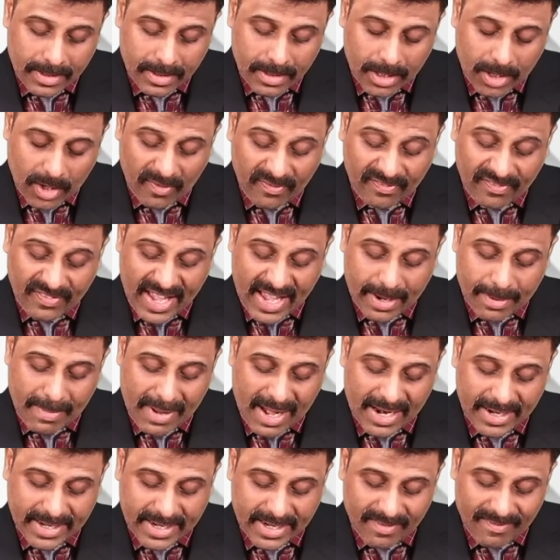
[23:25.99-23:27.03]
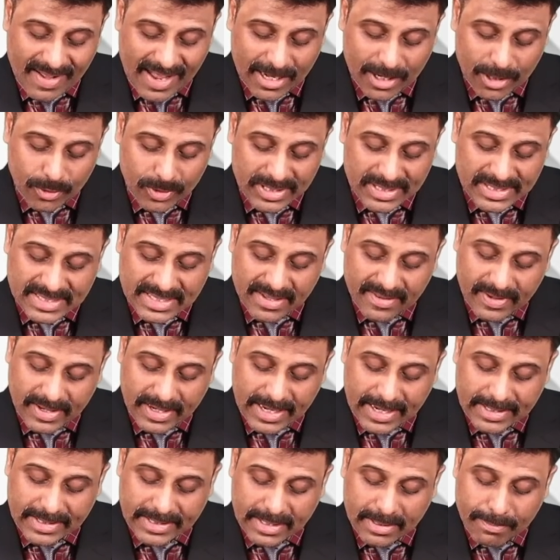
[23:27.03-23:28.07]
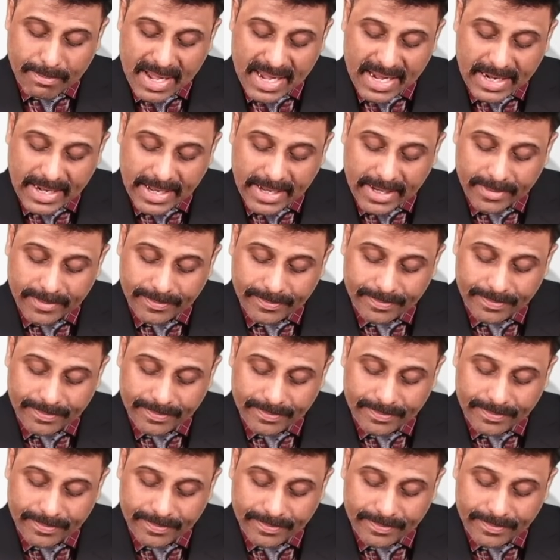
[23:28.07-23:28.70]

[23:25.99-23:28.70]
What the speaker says: Now fair market value is given at the beginning.